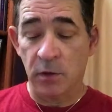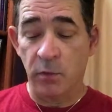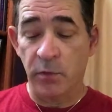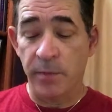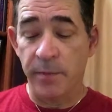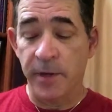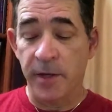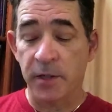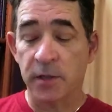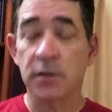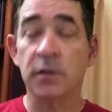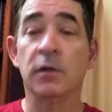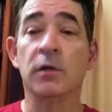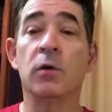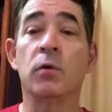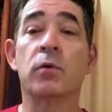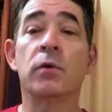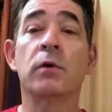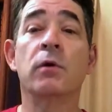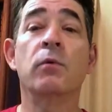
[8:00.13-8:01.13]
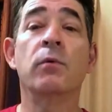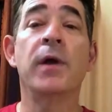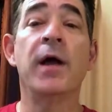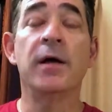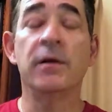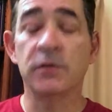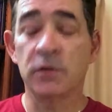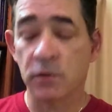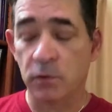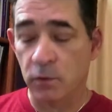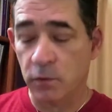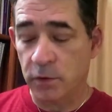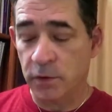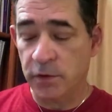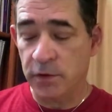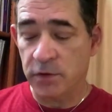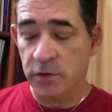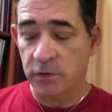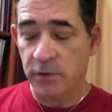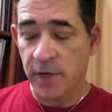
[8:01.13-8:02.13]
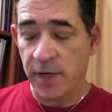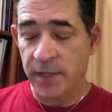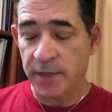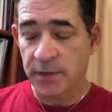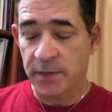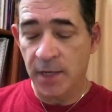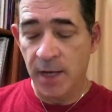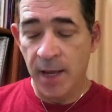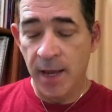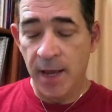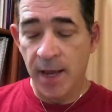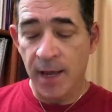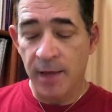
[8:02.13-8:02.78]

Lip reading: so, we begin to lower arousal or distress.